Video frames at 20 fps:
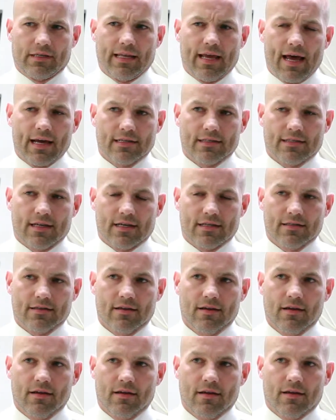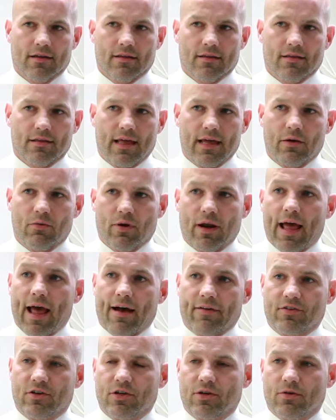text us, they would
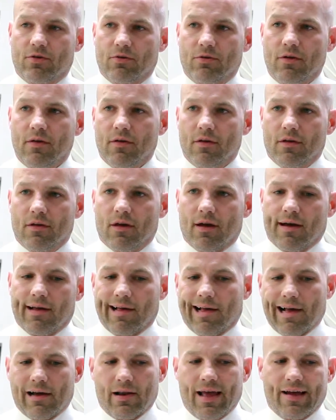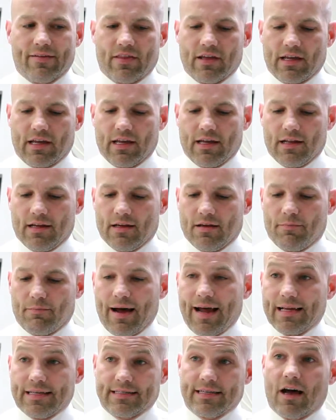have to, uh, I would have to get a,
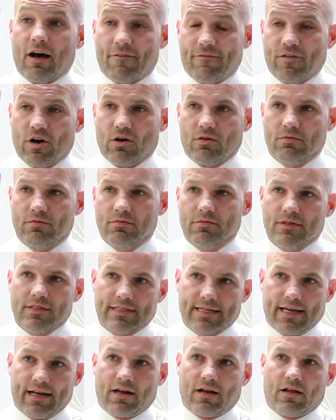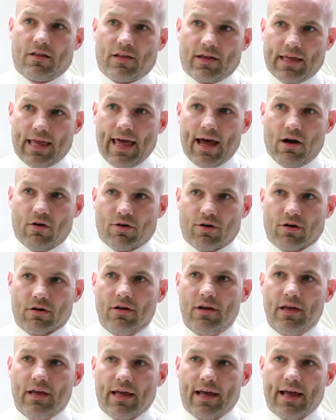buy a cell phone, set it on the counter,
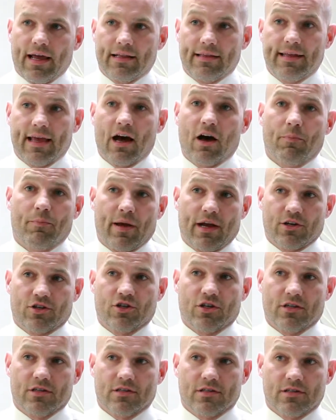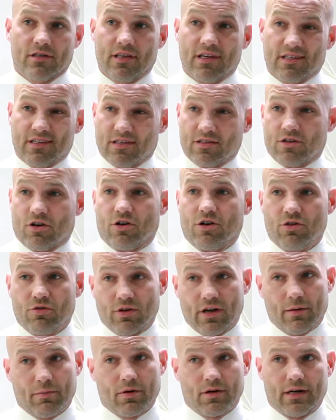and tell patients this is our new
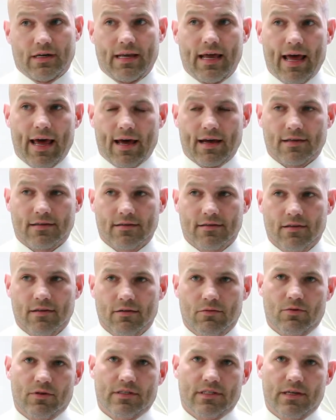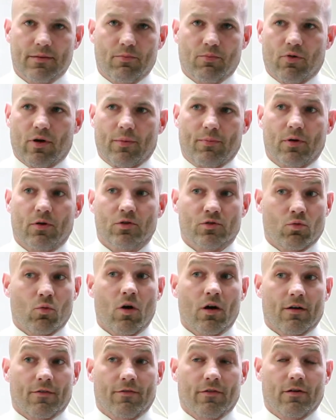number to text. With Zipwhip, it was
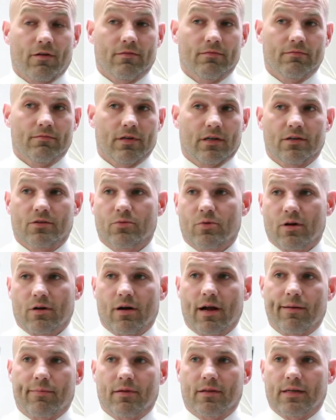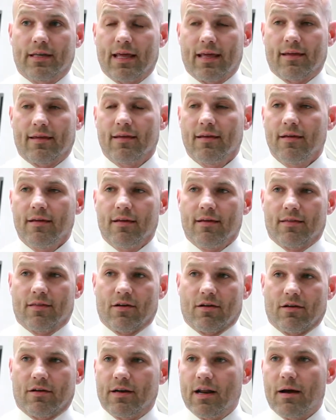wonderful because we were able to take
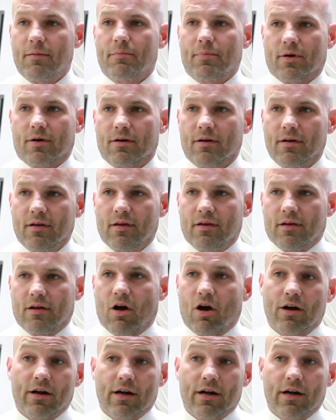their number, our